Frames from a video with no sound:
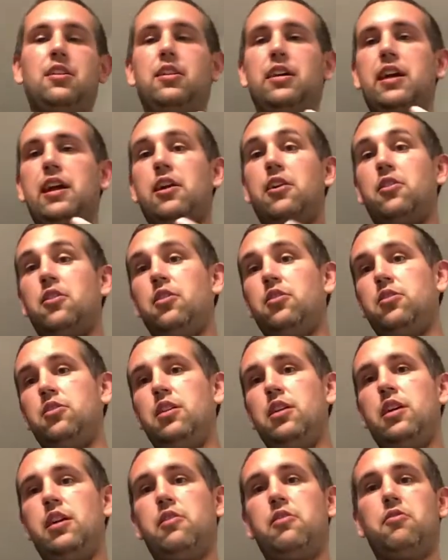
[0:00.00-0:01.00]

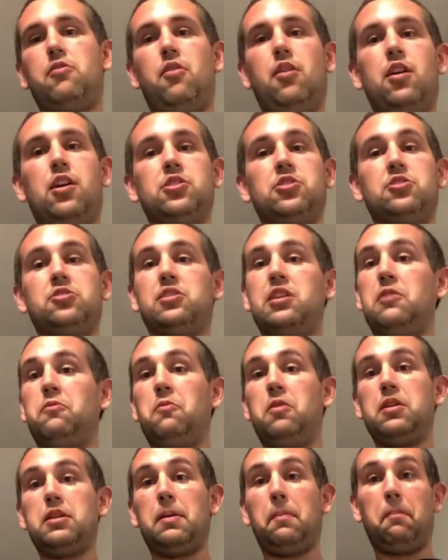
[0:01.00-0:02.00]
Aaron Rodgers didn't
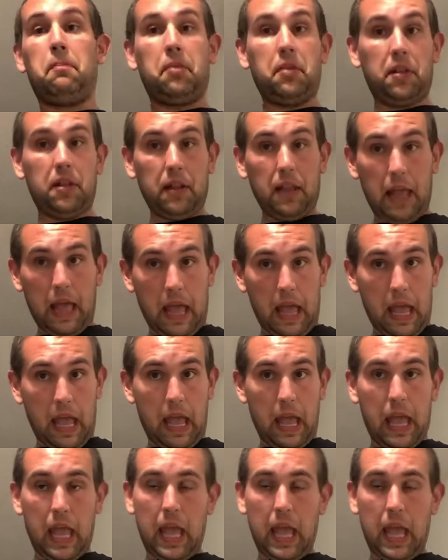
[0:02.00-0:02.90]
want to play,